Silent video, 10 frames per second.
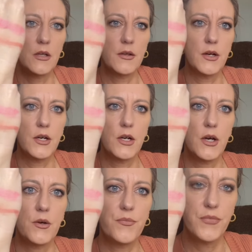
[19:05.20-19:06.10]
There you
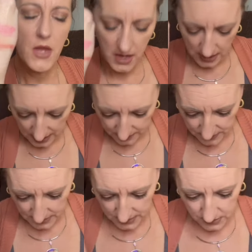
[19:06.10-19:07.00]
go.
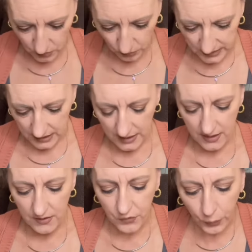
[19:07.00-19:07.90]
And then we
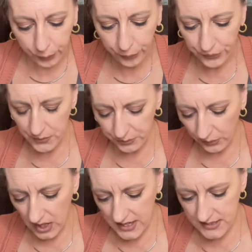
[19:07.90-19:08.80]
have the
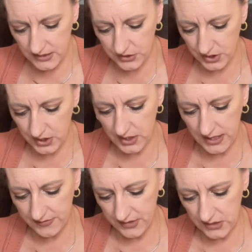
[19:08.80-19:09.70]
bronzer,
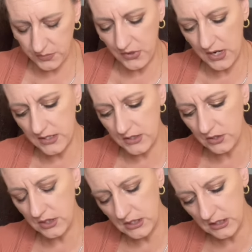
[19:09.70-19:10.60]
and this
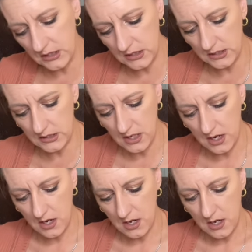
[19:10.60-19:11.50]
bronzer is
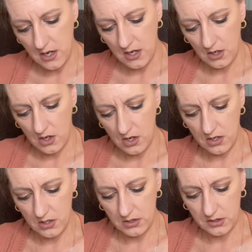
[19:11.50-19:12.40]

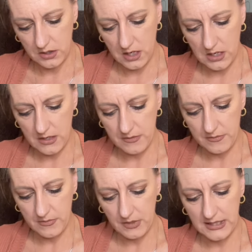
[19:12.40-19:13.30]
called
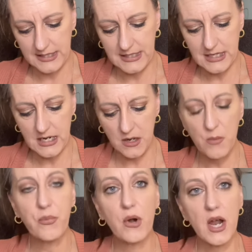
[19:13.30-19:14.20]

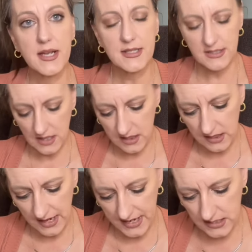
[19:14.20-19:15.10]
Glistening Bronze
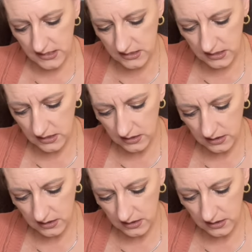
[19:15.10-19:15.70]
Light,